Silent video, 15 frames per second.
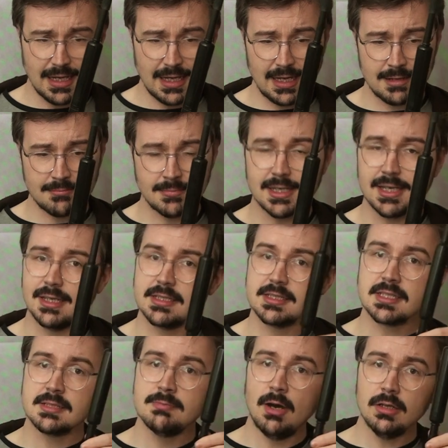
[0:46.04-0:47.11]
It
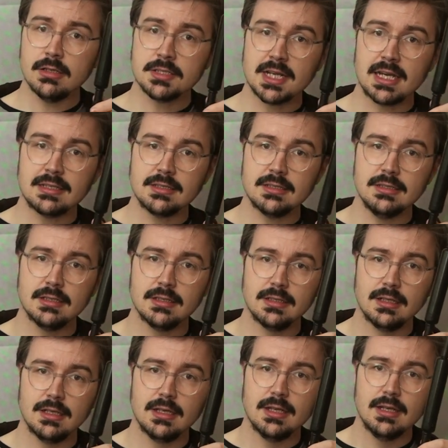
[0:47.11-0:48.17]
is a smaller chanter.
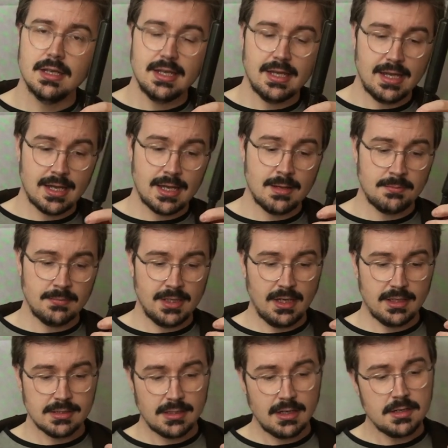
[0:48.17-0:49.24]

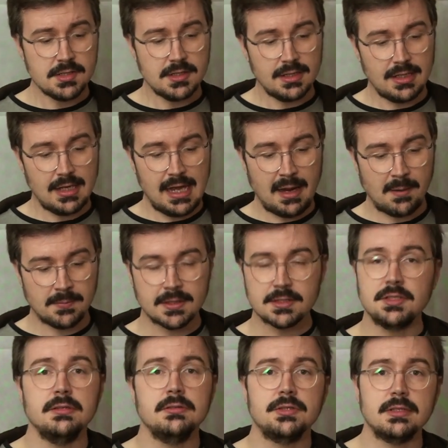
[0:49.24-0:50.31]
It is largely aimed
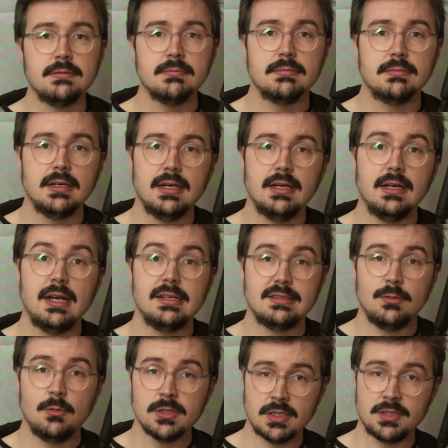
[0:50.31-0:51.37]
at children,
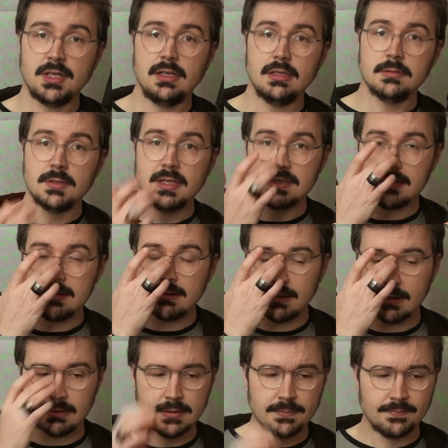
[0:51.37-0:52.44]
as I was a child when I
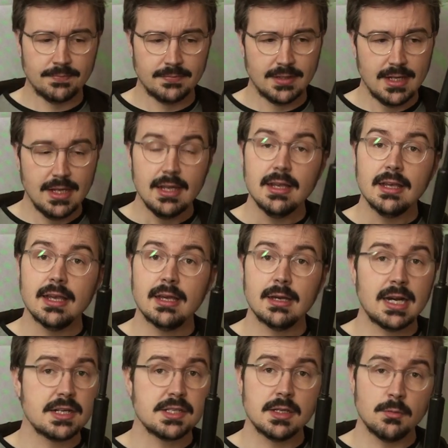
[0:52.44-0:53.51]
started learning.
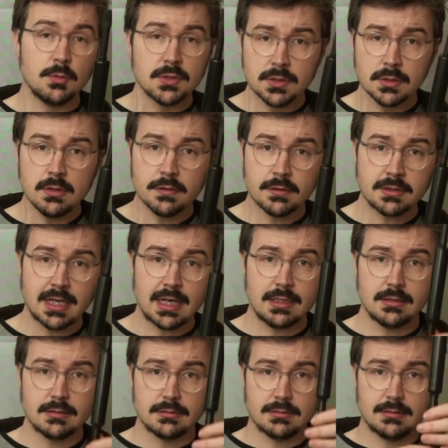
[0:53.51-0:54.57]
It actually would do for an
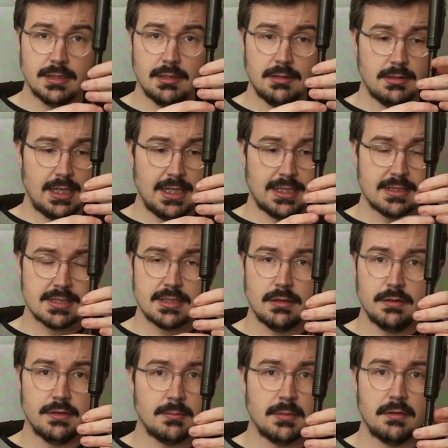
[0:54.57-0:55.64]
adult. You know, I can
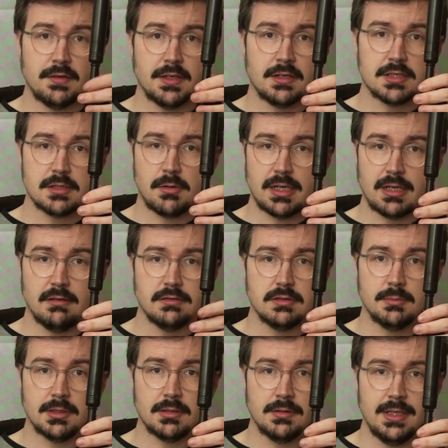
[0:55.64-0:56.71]
still fit my fingers quite
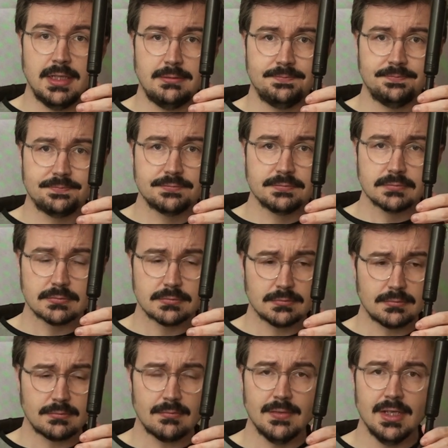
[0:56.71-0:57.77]
comfortably on
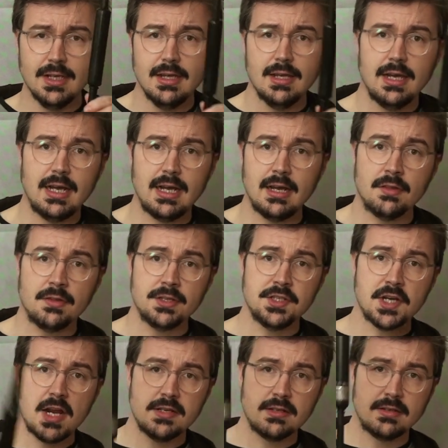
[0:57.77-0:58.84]
that. The
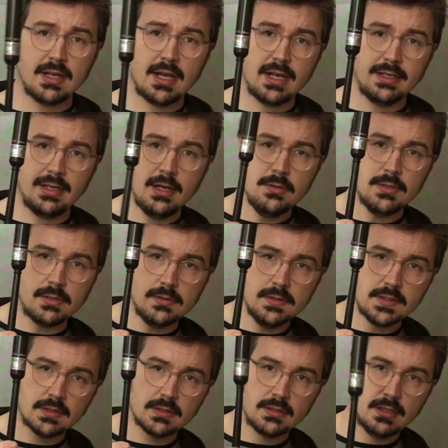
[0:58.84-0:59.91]
chanter that I now
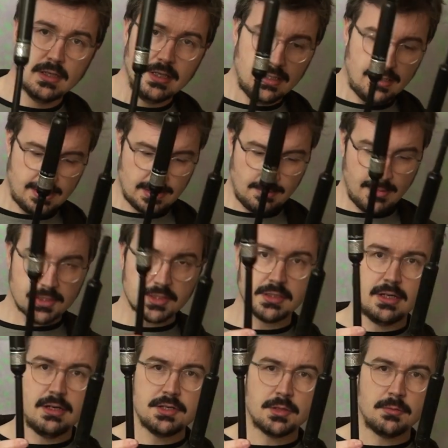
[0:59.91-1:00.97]
use is a much
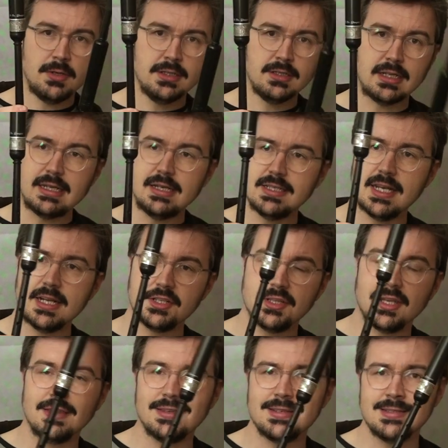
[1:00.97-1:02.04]
larger one. is
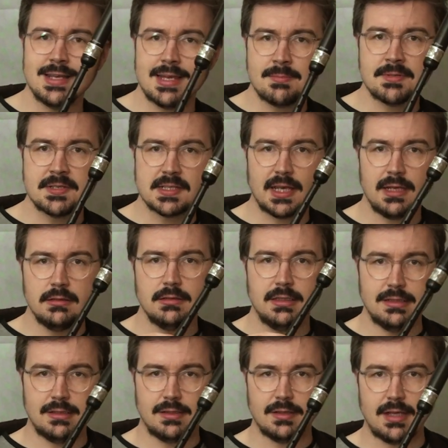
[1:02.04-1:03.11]
actually in the same scale
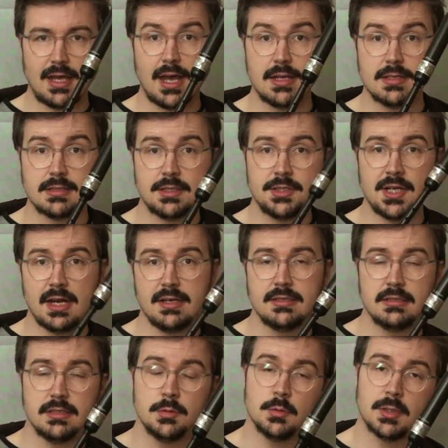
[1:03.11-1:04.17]
length as the
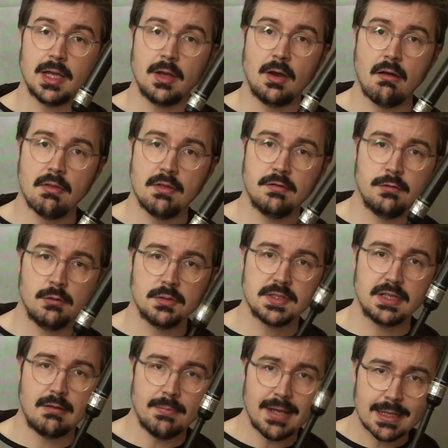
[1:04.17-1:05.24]
chanter you will get on the full
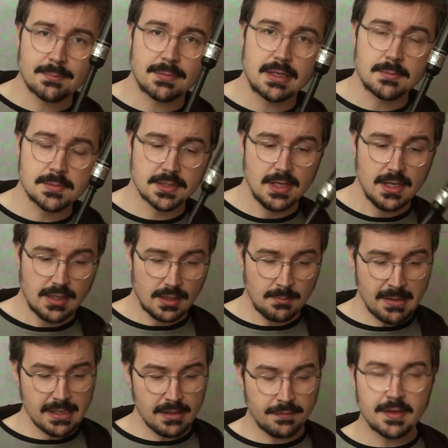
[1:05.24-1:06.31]
set of bagpipes.
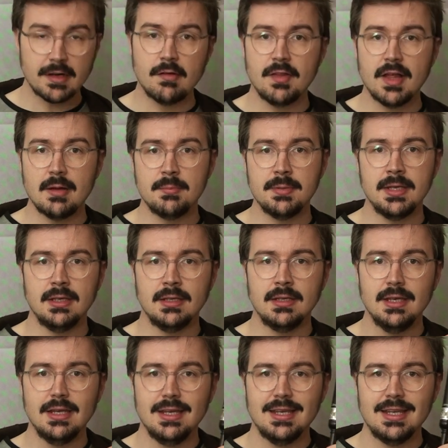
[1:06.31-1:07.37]
The benefit of that
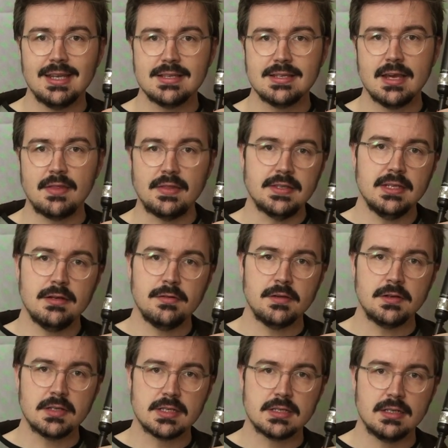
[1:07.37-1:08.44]
being is that the
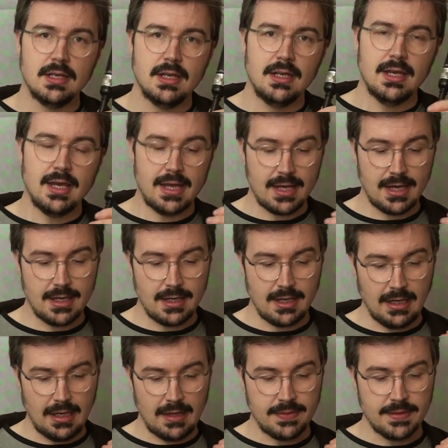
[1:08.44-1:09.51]
difference
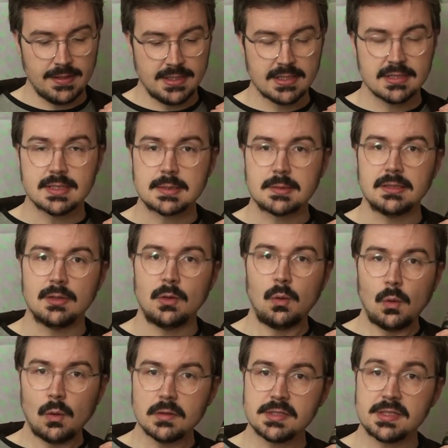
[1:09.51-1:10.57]
in the distance between the
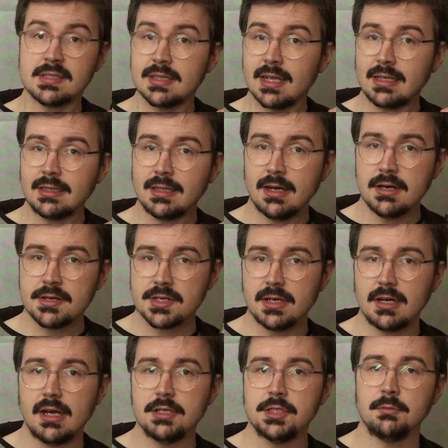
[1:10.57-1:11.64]
holes is slightly
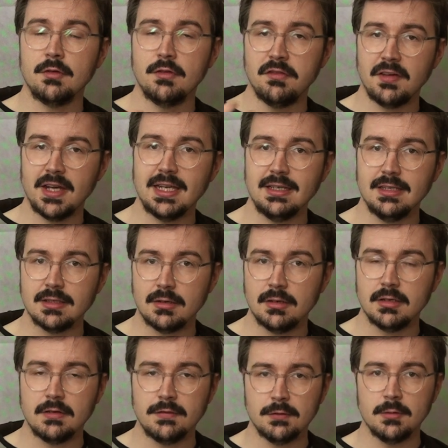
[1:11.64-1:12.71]
larger, as you would find
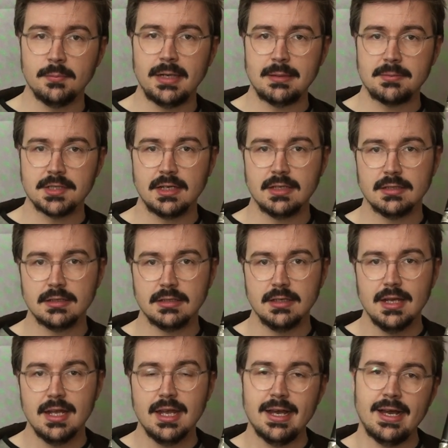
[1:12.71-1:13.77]
on a full pipe
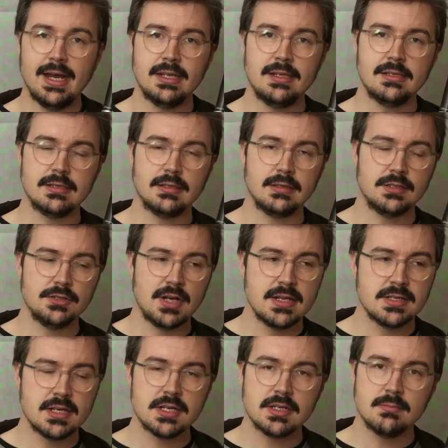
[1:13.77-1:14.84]
chanter, and the
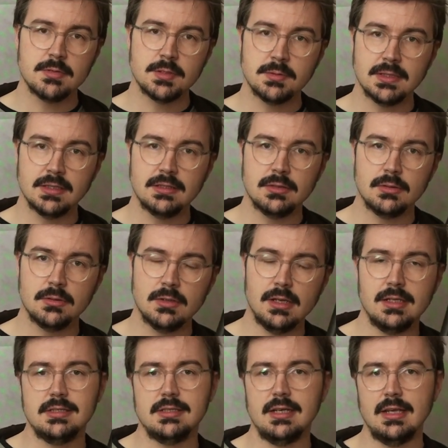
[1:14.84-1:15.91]
transition between the two
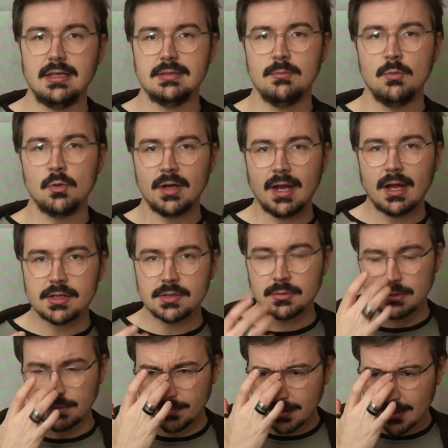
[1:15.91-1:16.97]
is more
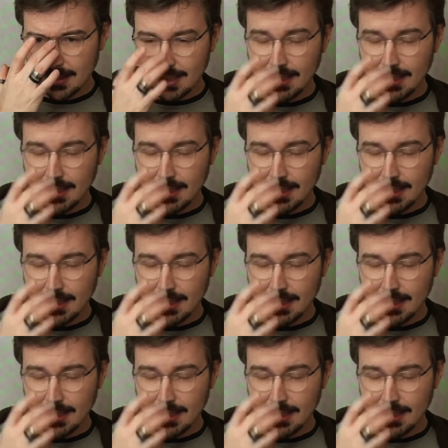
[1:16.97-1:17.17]
natural.